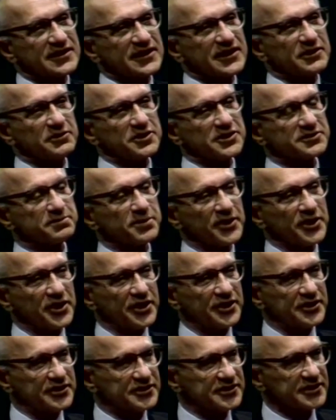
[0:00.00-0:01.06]
It was
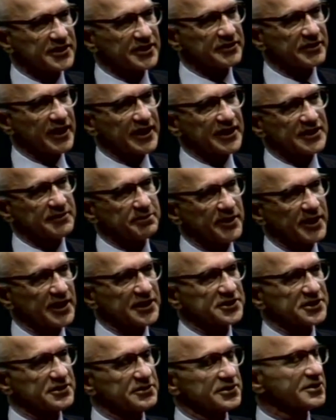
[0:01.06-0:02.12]
produced, the Great
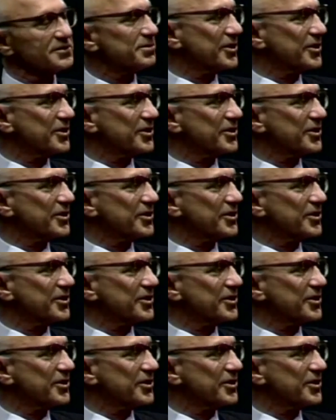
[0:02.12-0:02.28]
Depression was